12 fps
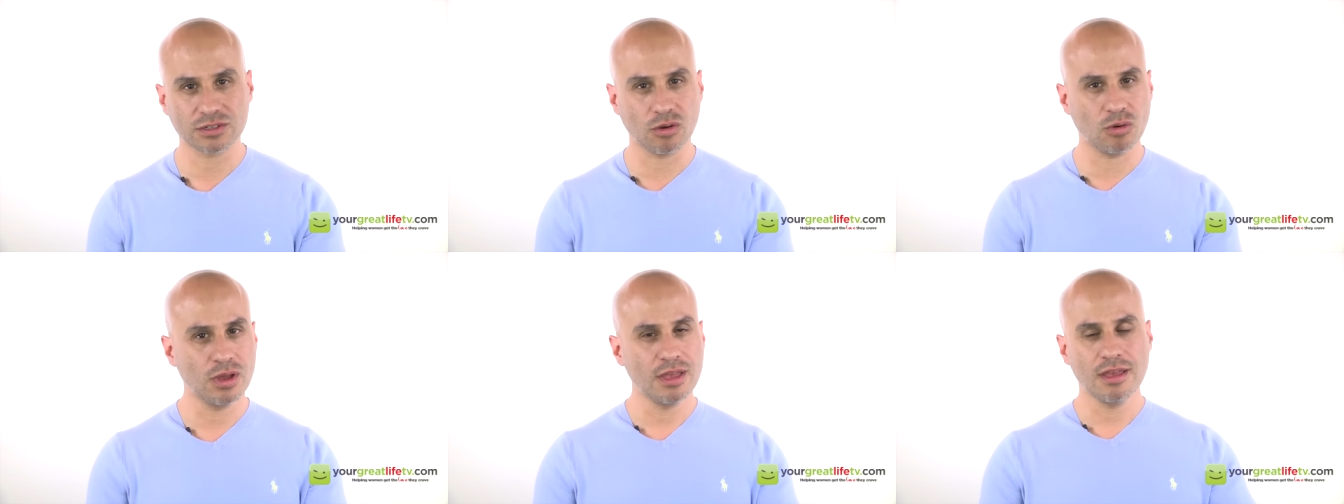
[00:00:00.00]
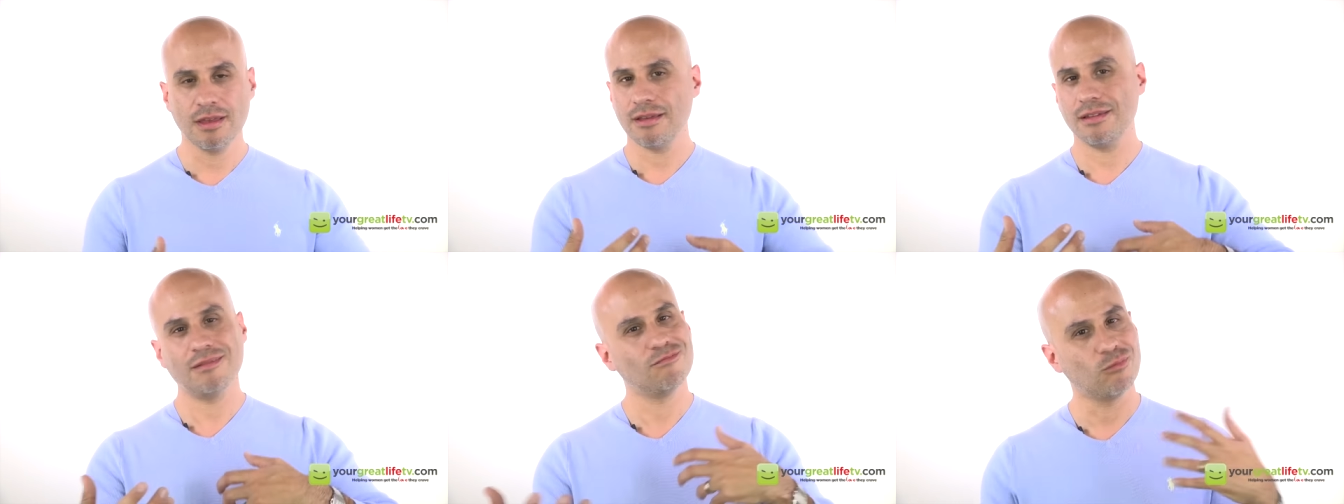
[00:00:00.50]
So
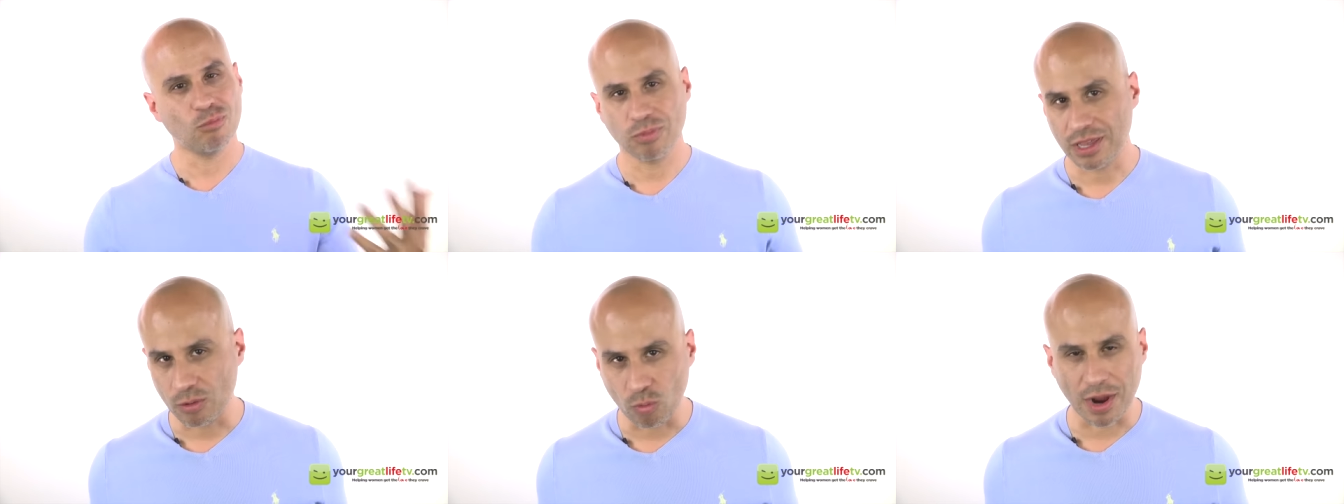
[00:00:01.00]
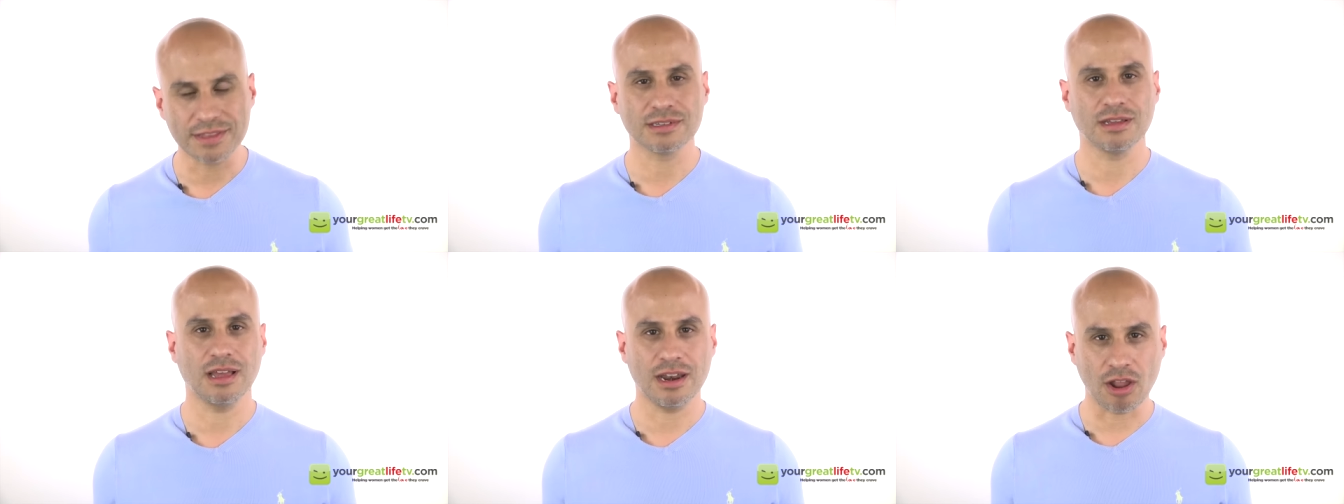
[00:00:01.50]
he
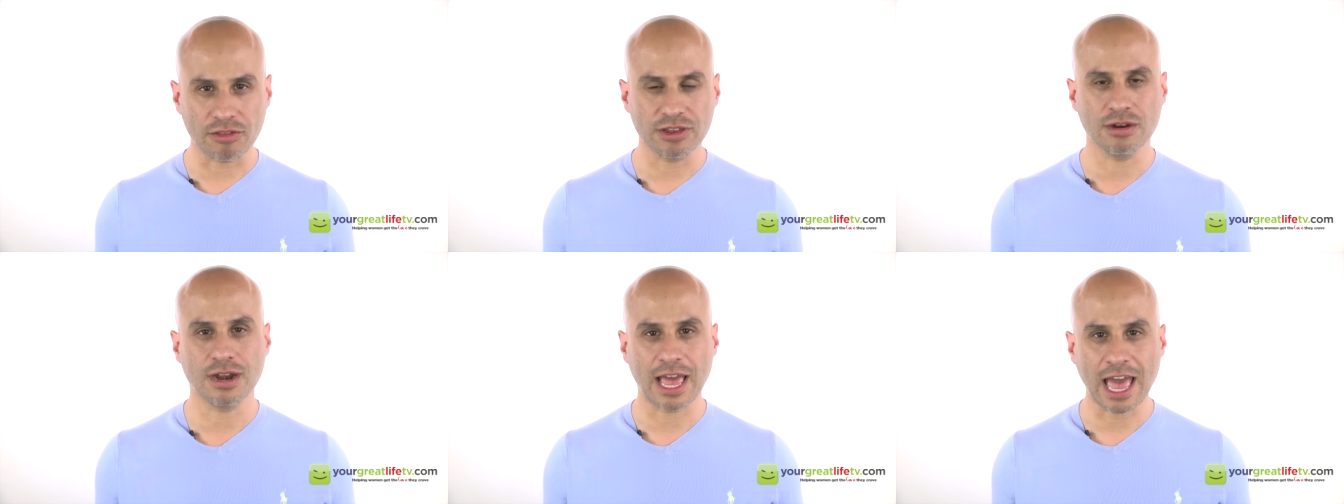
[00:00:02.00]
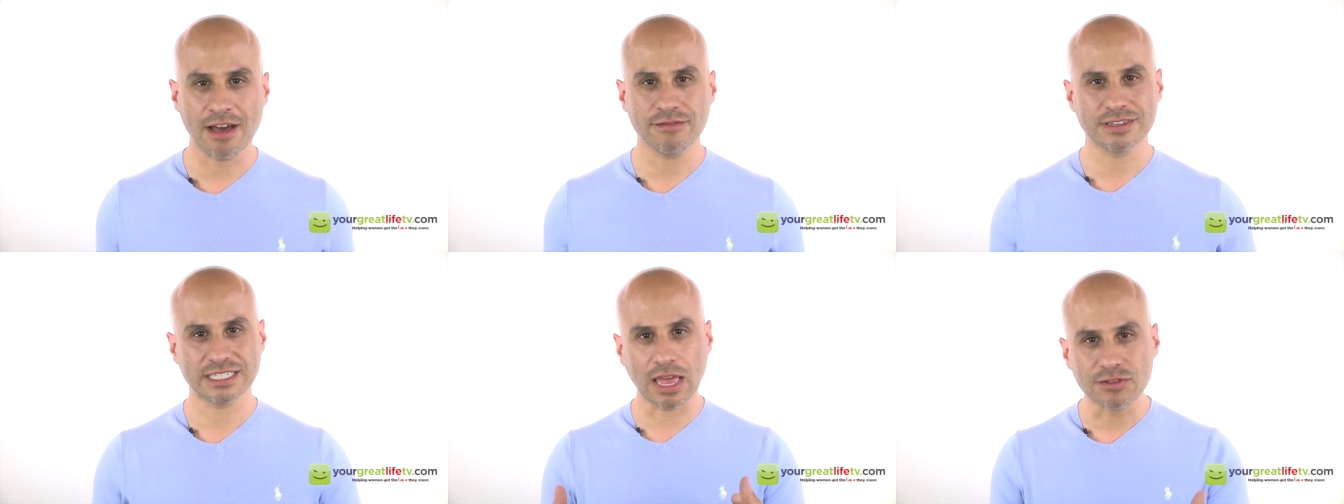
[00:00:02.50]
waits another year and a
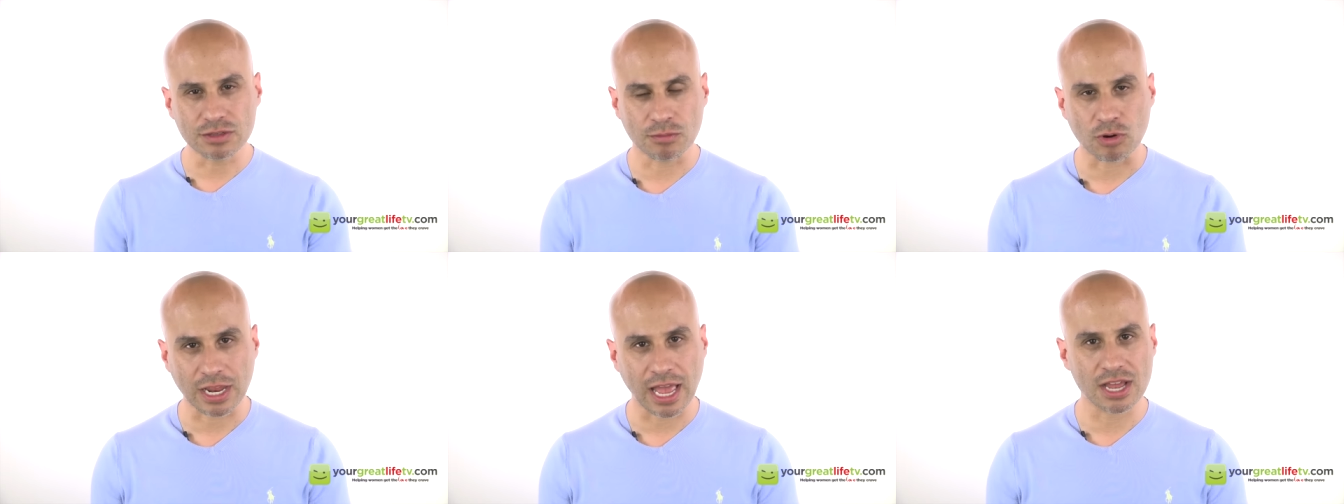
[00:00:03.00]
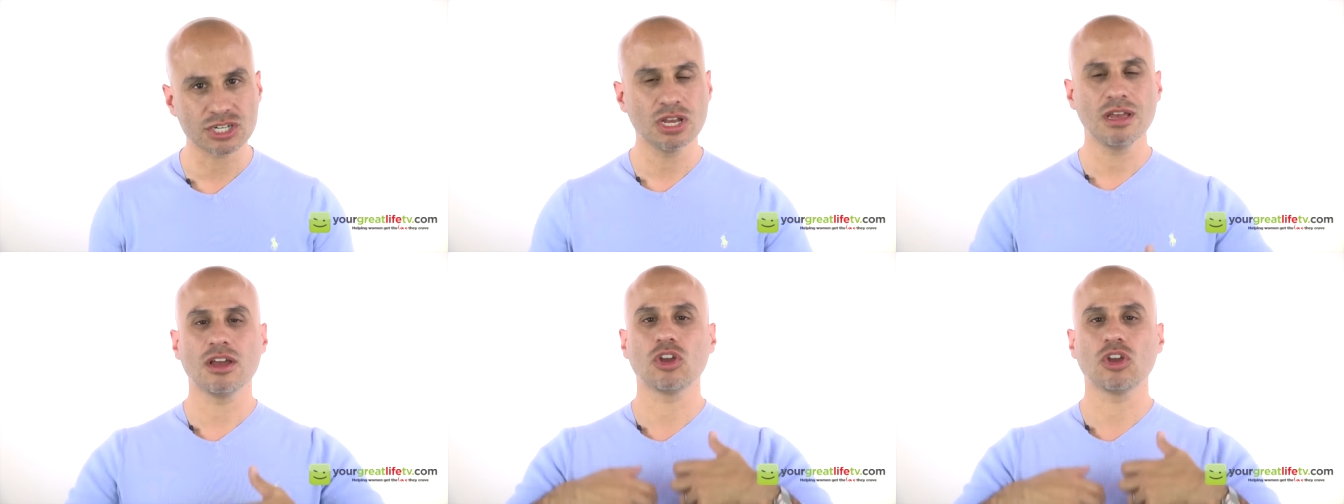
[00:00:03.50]
half, saves some more cash,